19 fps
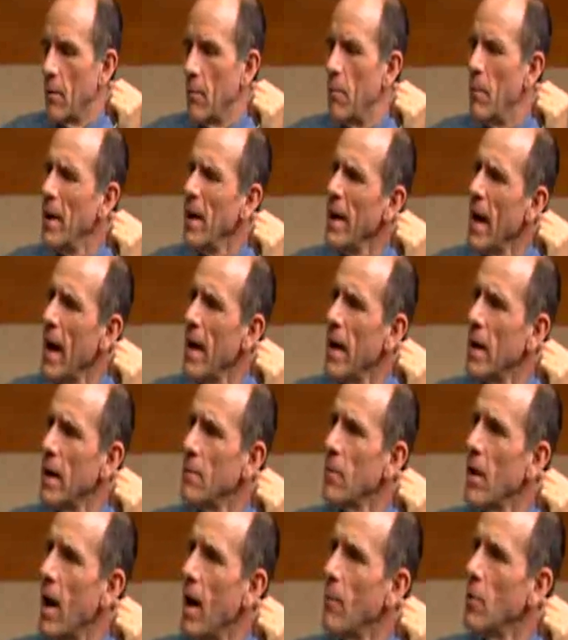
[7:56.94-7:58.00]
Many A&M
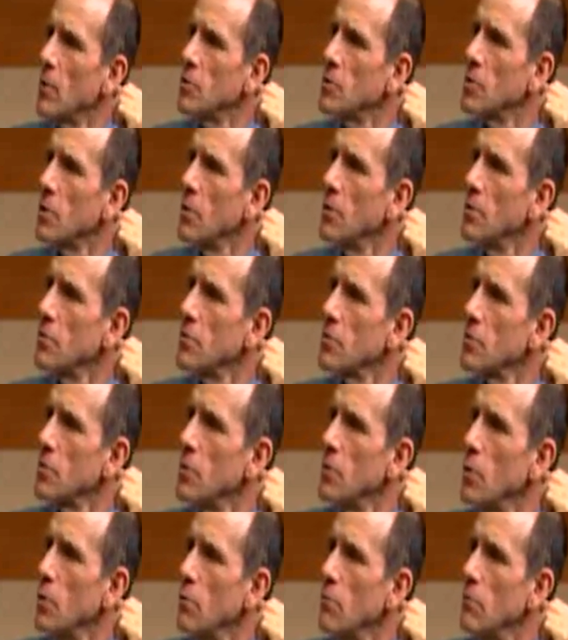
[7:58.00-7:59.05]
Commerce students
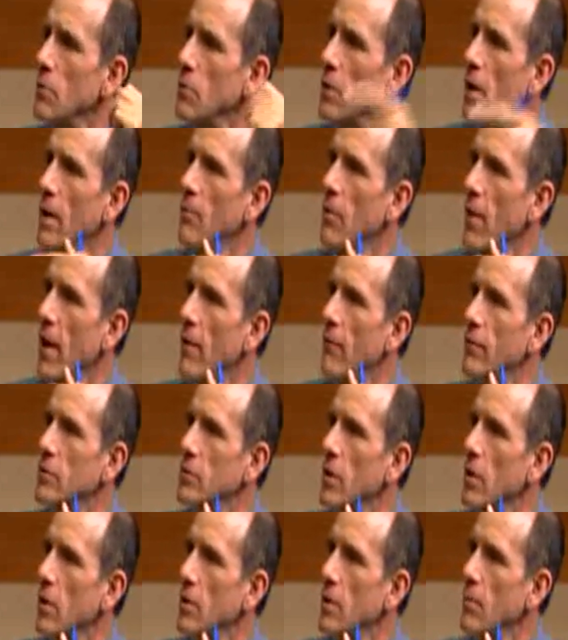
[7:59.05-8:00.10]
who come to that
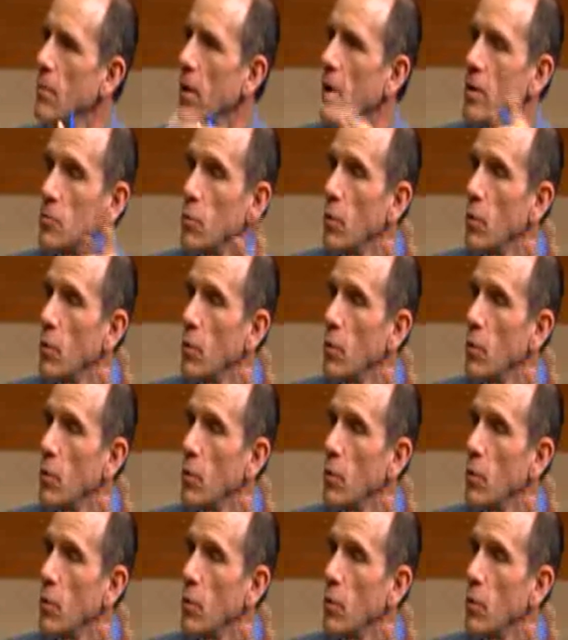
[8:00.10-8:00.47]
facility, because